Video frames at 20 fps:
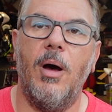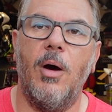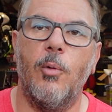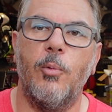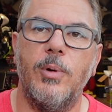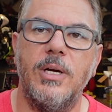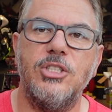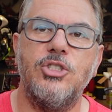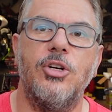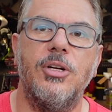
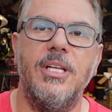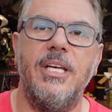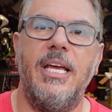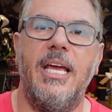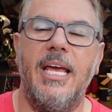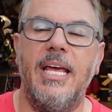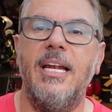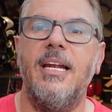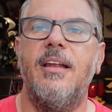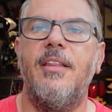originally
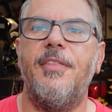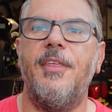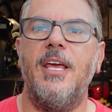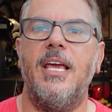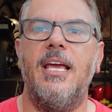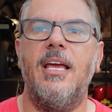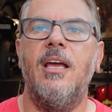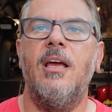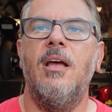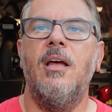in
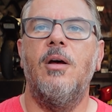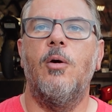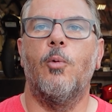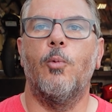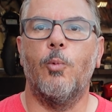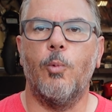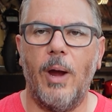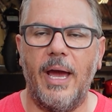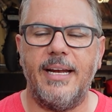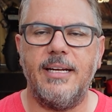the
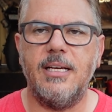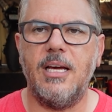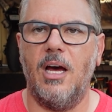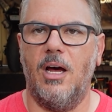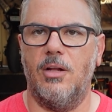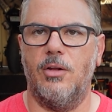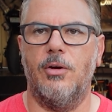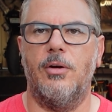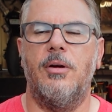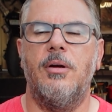red
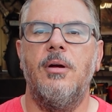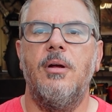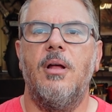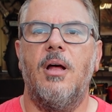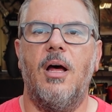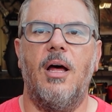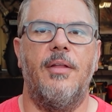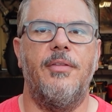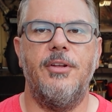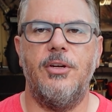color.
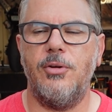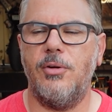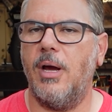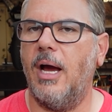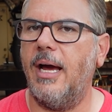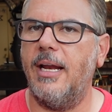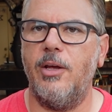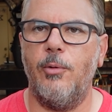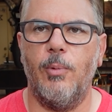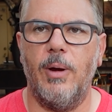The
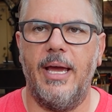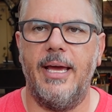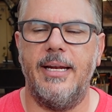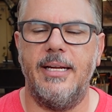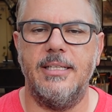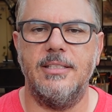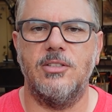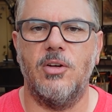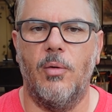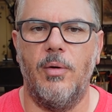Ducati Red
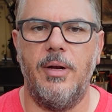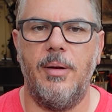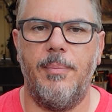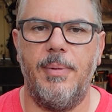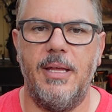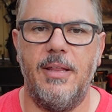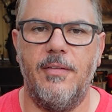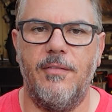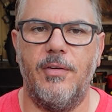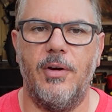is going to
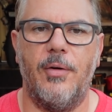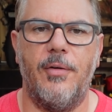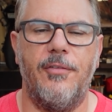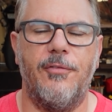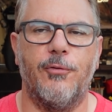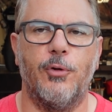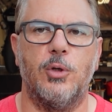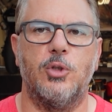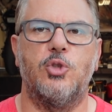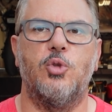be the very
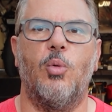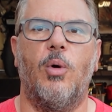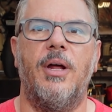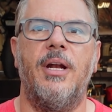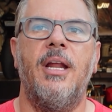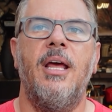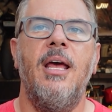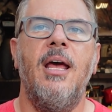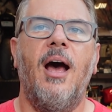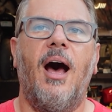first
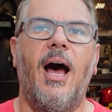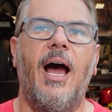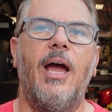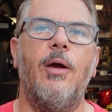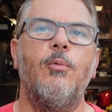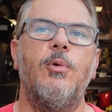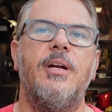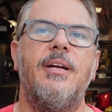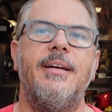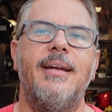one. I
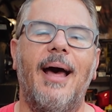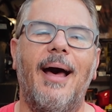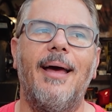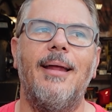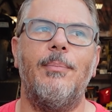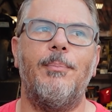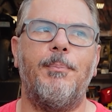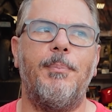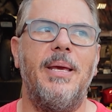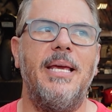would
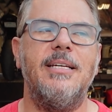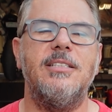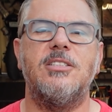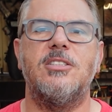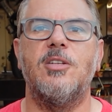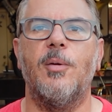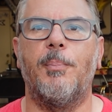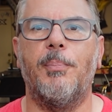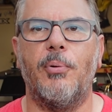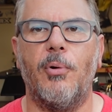not be
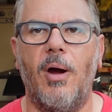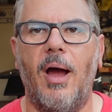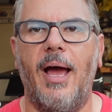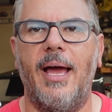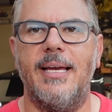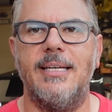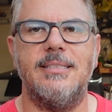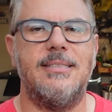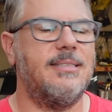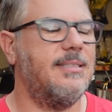
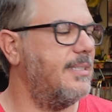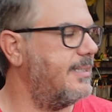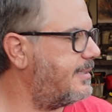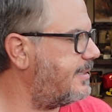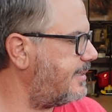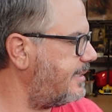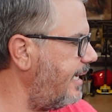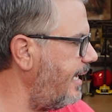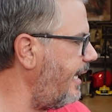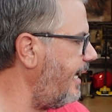surprised to
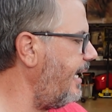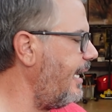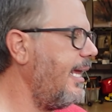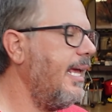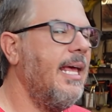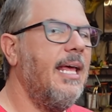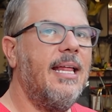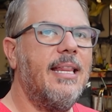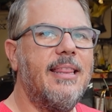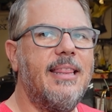
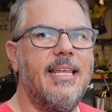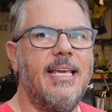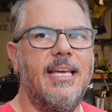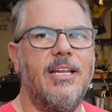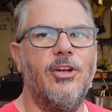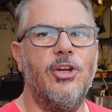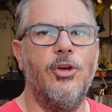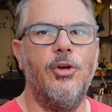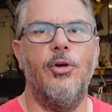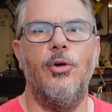see
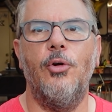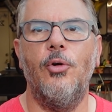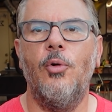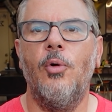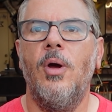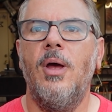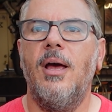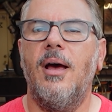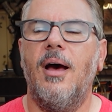the new